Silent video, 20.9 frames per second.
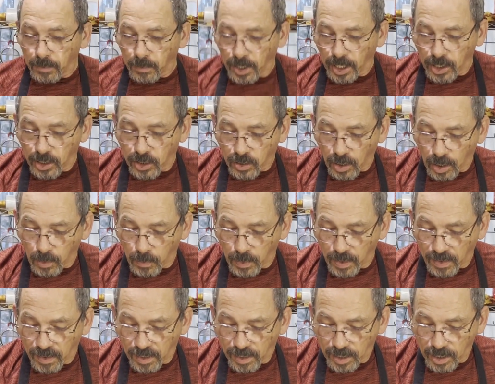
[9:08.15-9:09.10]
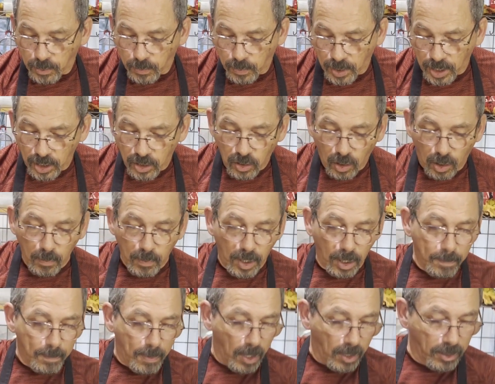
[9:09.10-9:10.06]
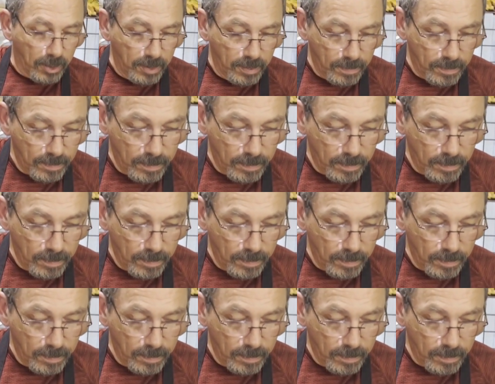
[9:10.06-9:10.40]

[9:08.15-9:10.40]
we're going to start with is we're going to start with our butter,